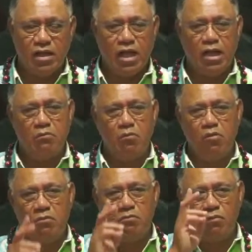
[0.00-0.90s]
e mua
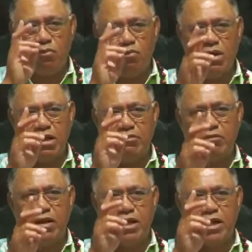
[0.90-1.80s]

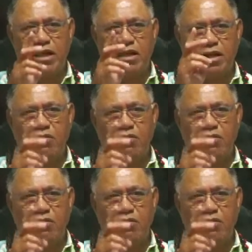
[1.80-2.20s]
lava e kango